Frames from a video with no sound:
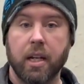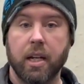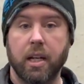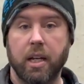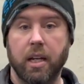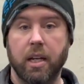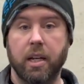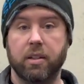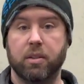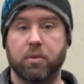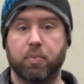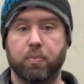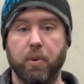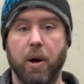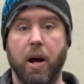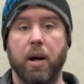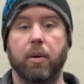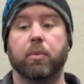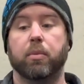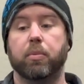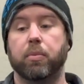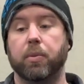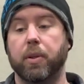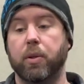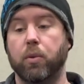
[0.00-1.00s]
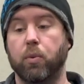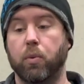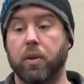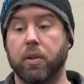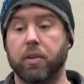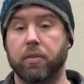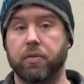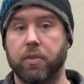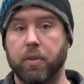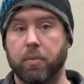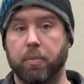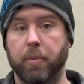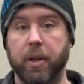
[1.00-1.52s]
it's probably one
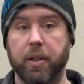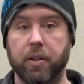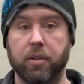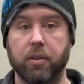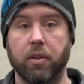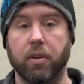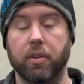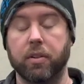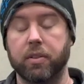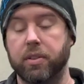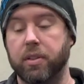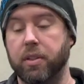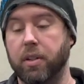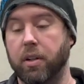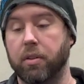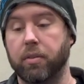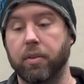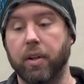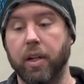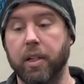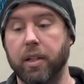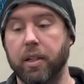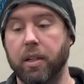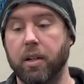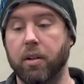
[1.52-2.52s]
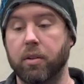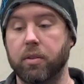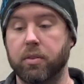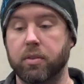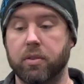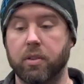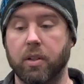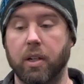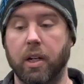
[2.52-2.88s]
of the better RTR radios.